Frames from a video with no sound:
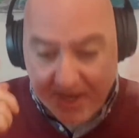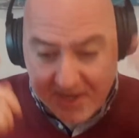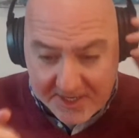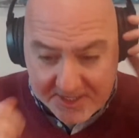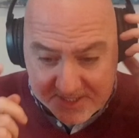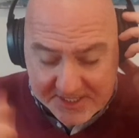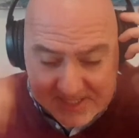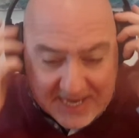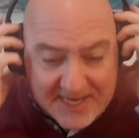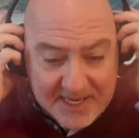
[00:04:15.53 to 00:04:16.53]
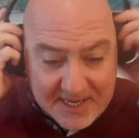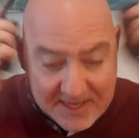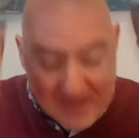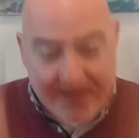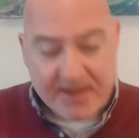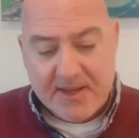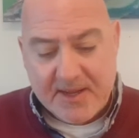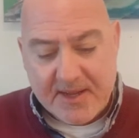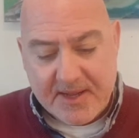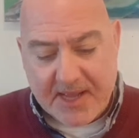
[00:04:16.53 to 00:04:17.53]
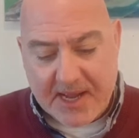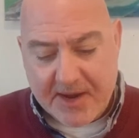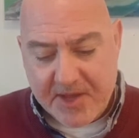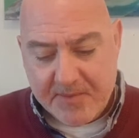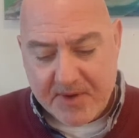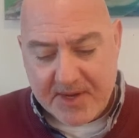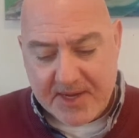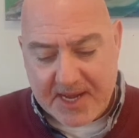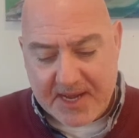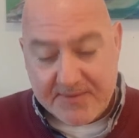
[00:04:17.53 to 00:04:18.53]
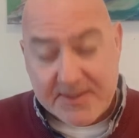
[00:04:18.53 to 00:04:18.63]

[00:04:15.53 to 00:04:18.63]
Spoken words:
and understanding how you might have